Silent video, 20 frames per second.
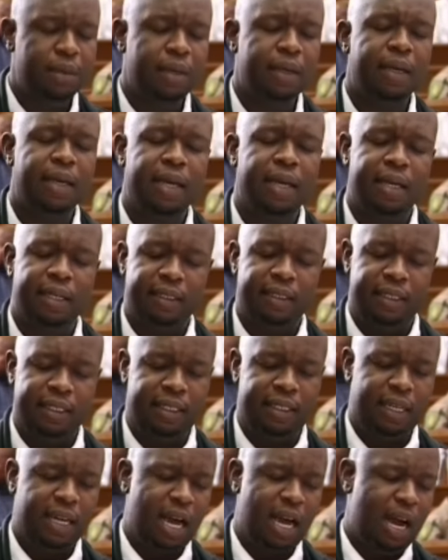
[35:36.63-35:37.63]
tell me
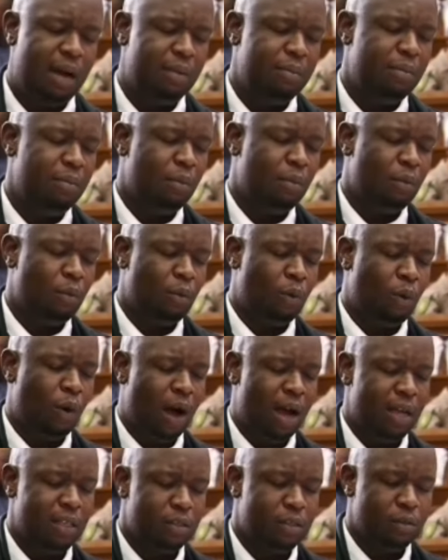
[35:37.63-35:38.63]
did he come
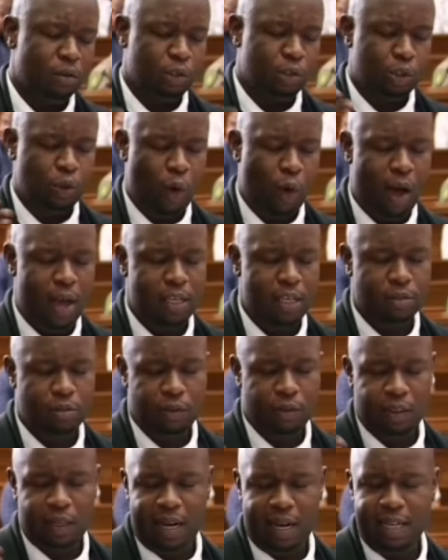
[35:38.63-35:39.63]
once or
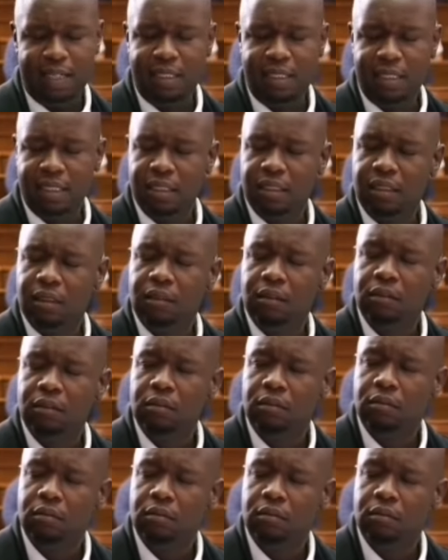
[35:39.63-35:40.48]
twice or thrice